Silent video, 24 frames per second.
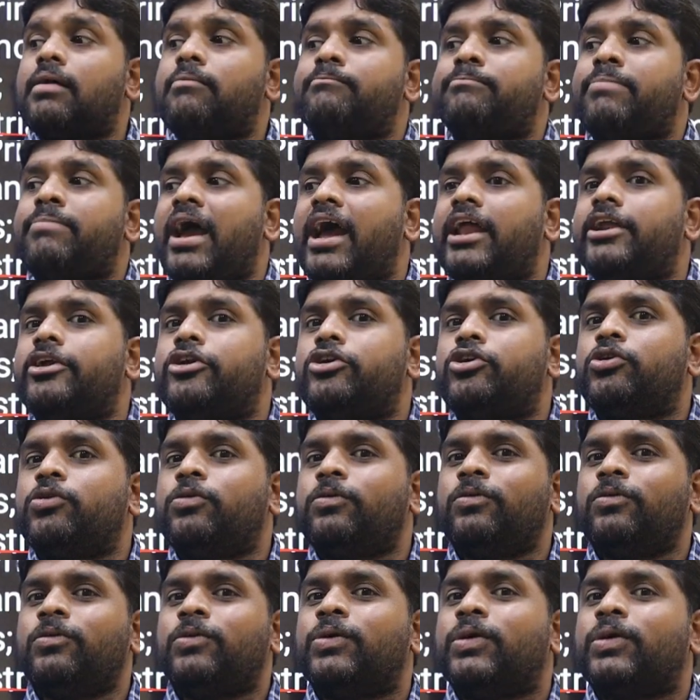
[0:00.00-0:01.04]
Compared
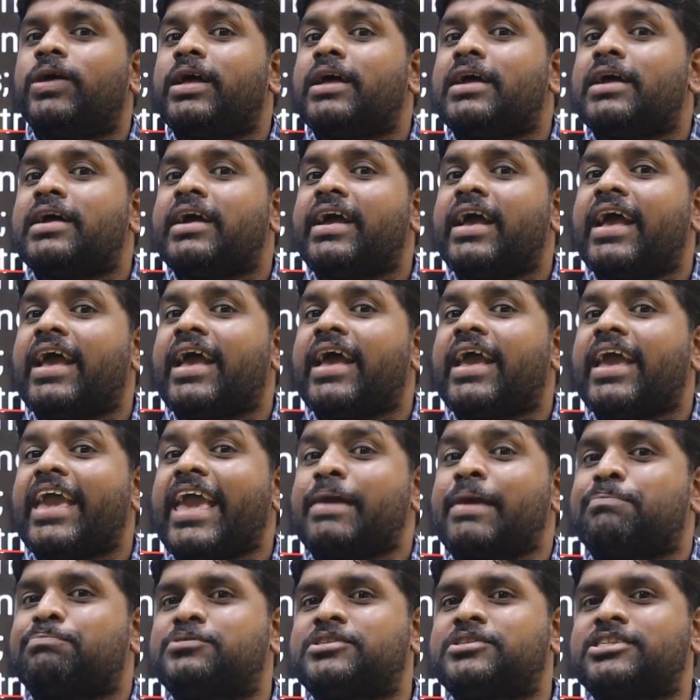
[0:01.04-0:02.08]
to
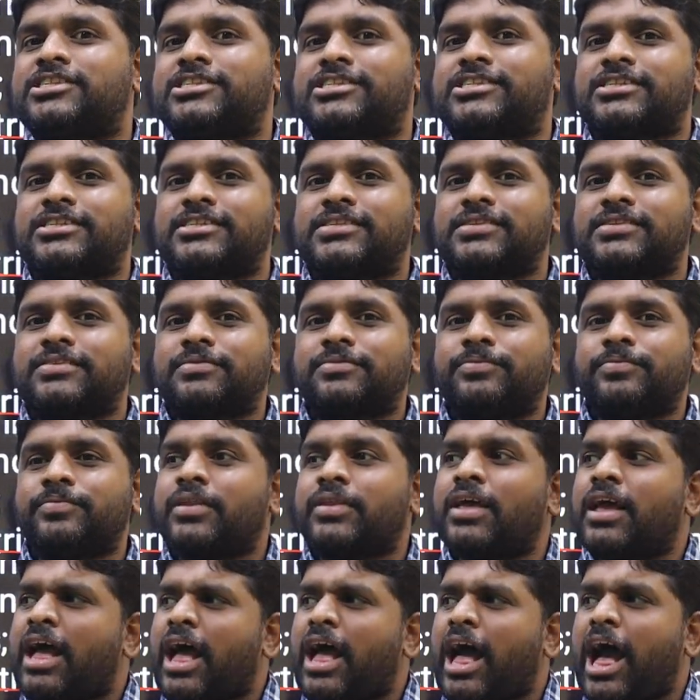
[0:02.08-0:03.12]
apes.
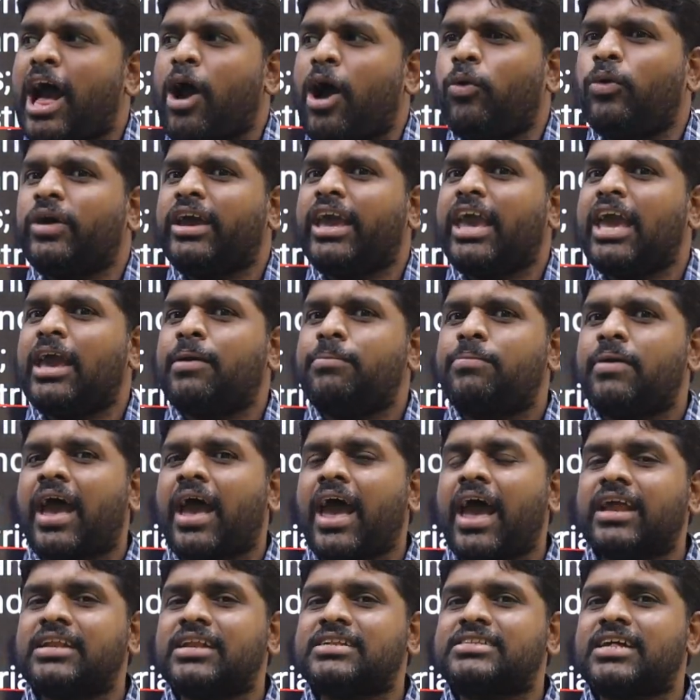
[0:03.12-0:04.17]
How ape
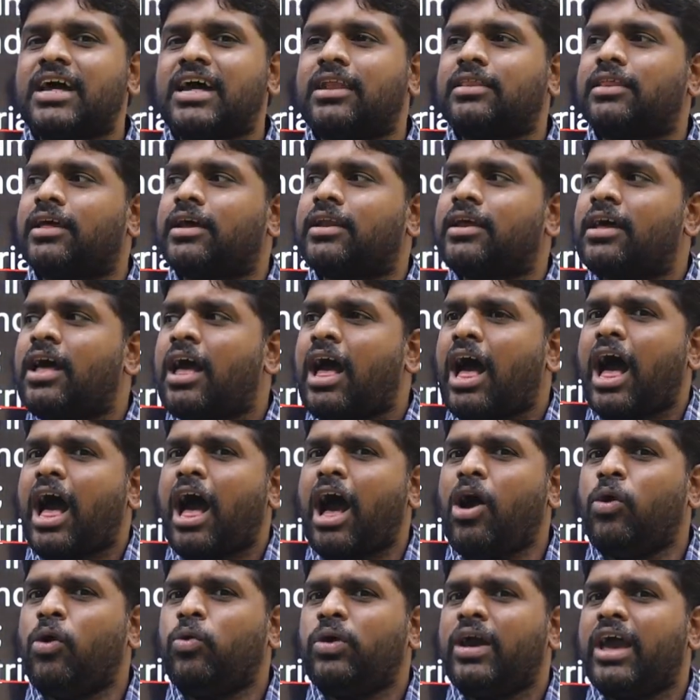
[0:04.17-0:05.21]
hands are there?
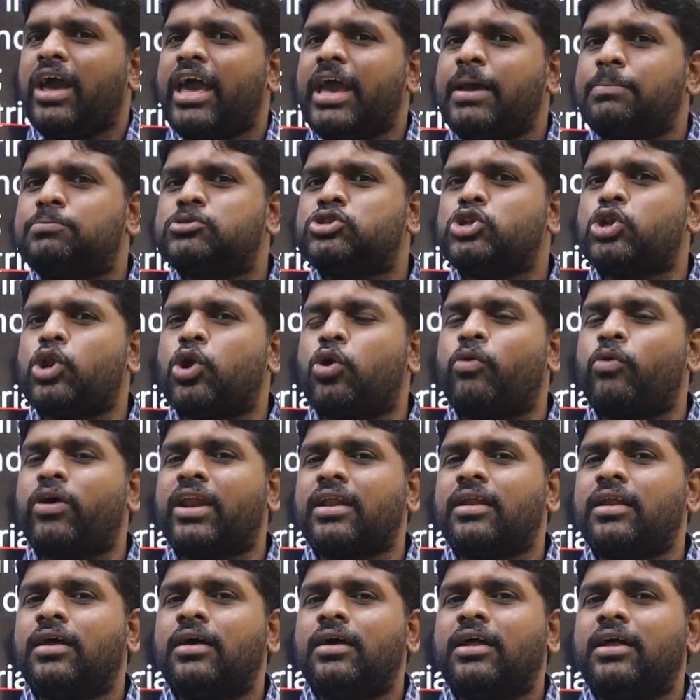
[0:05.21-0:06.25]
How apes
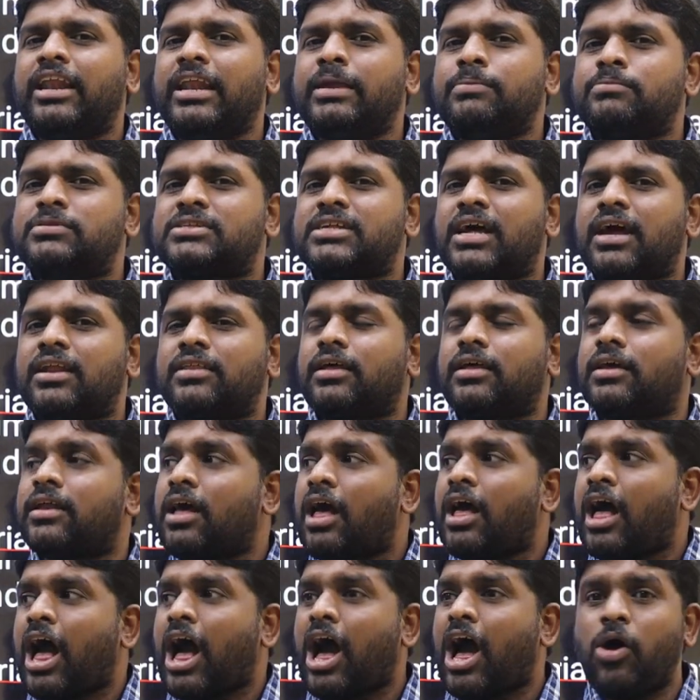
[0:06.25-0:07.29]
lower limbs are
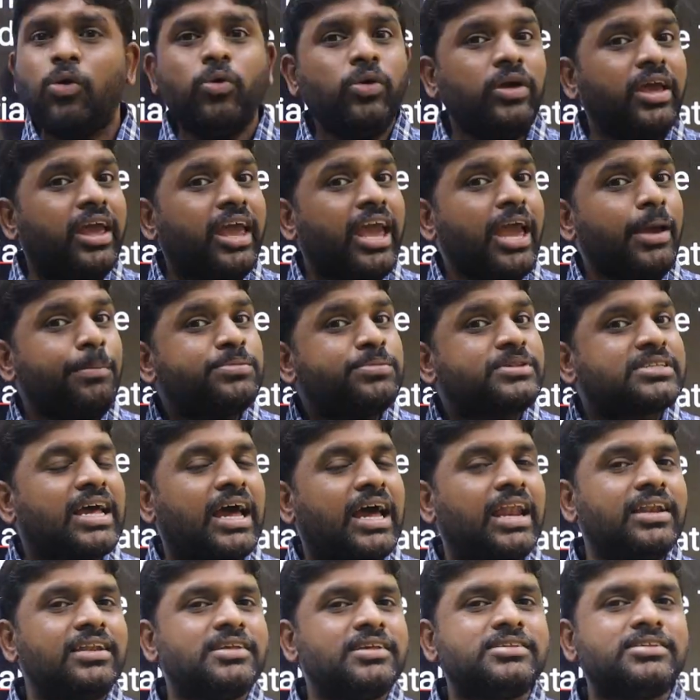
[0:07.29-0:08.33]
there? How ape
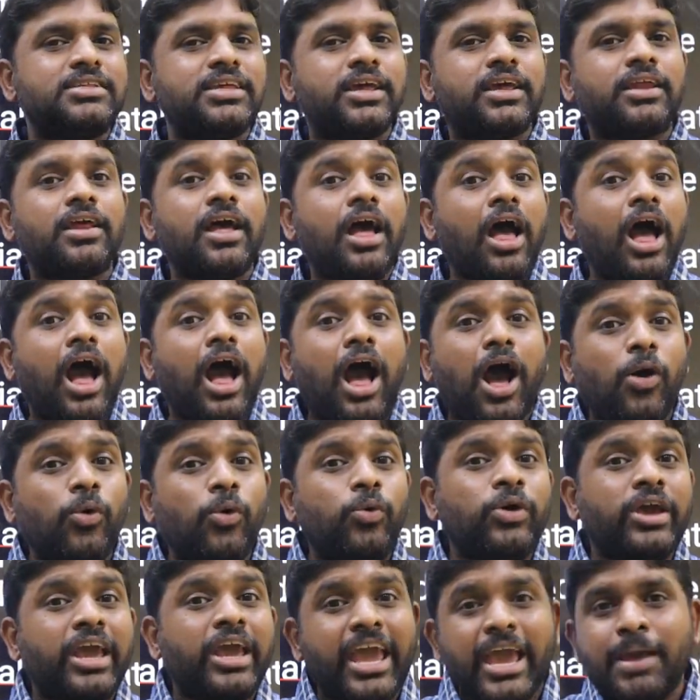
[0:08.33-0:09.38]
skull is there?
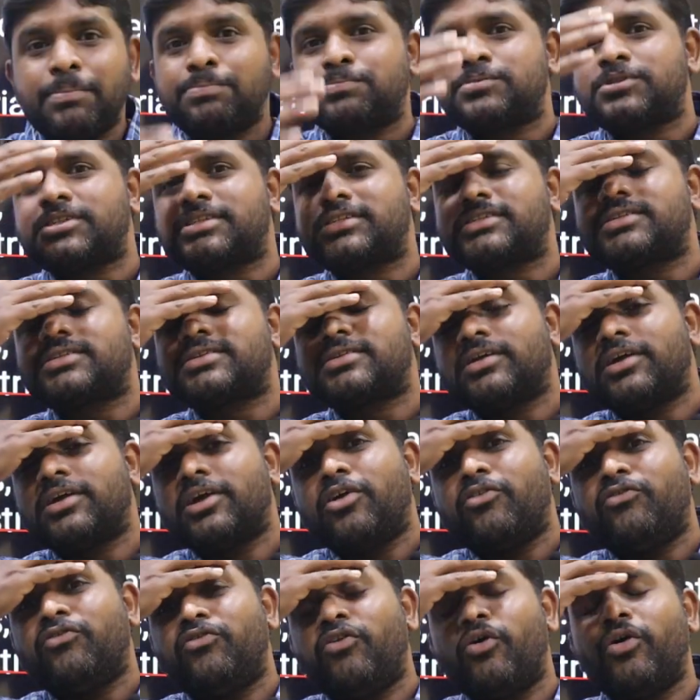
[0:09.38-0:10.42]
How apes
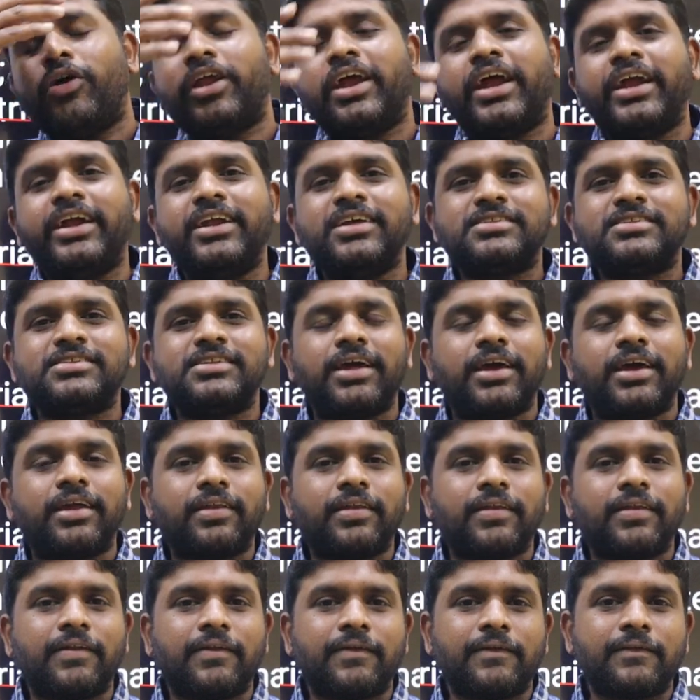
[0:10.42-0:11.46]
forehead is
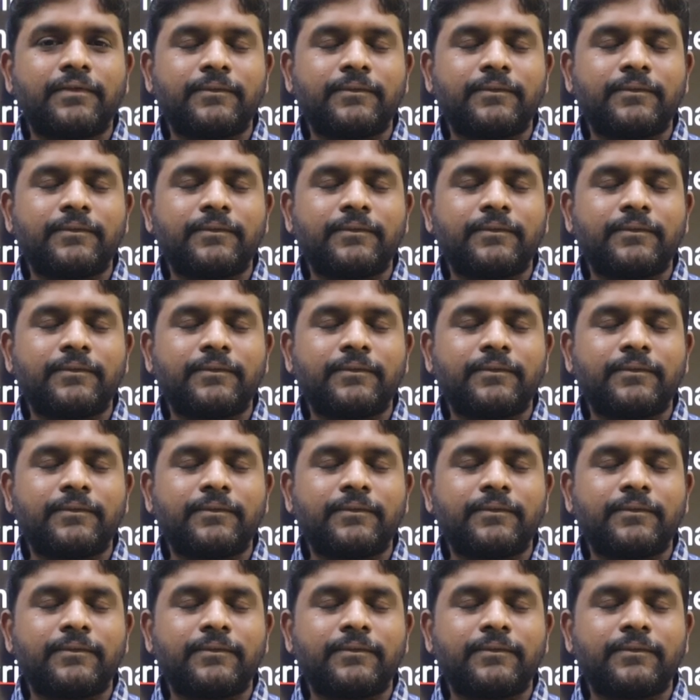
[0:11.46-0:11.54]
there?